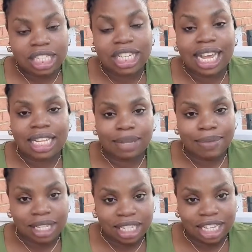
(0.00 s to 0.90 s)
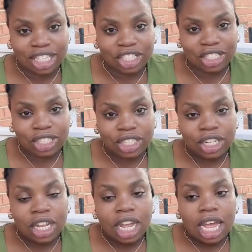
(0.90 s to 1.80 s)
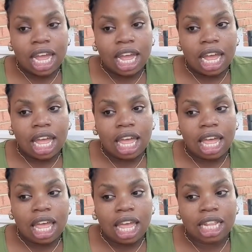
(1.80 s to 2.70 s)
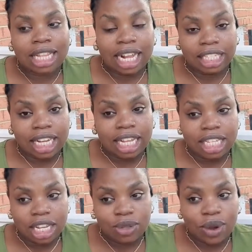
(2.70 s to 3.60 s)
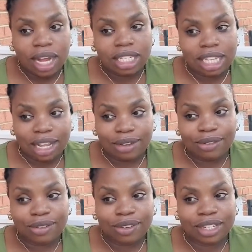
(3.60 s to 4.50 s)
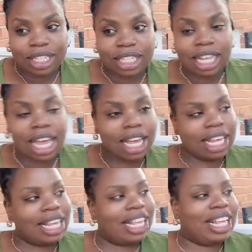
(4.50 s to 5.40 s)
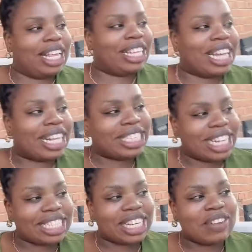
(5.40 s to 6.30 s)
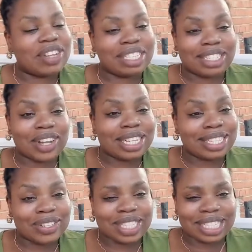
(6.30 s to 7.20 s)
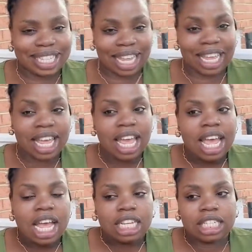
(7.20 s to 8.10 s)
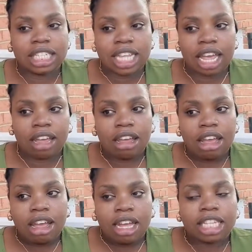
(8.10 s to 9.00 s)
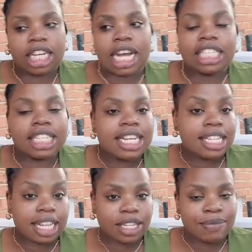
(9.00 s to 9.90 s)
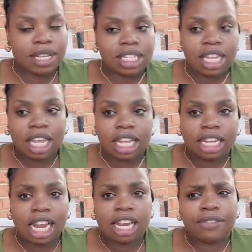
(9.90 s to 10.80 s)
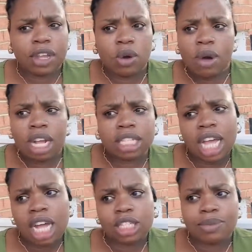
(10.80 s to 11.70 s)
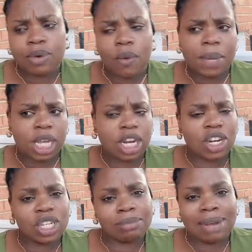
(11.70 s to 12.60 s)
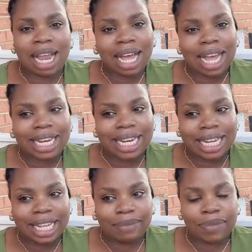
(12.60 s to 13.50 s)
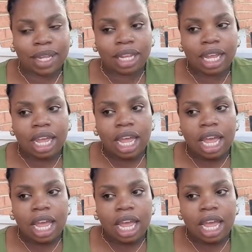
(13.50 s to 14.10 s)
she get the message that she has sent to herself. Yay. Cause she has sent a message to herself. She say, cause she did say to me, say, then if you don't want to talk to me, we'll make you not just block and delete me.